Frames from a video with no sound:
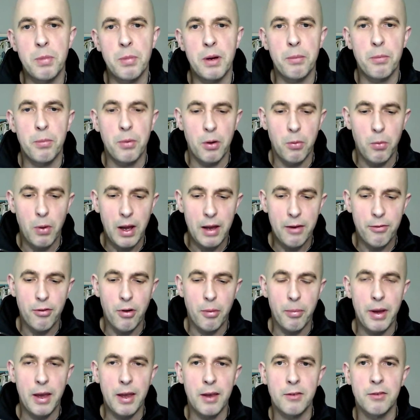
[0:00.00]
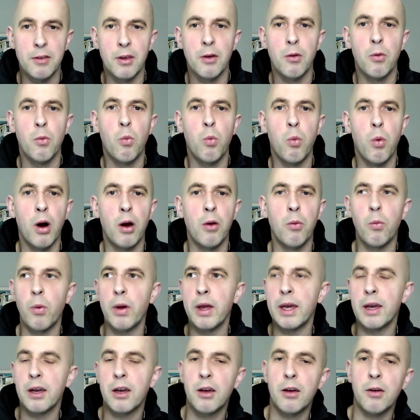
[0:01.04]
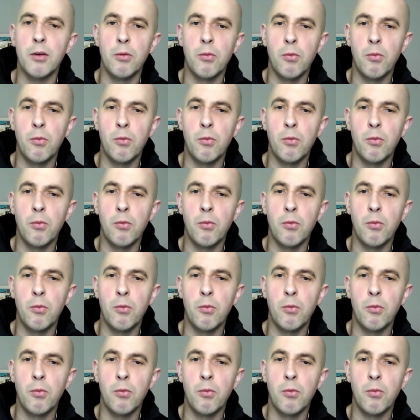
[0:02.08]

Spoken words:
people away from is 1 week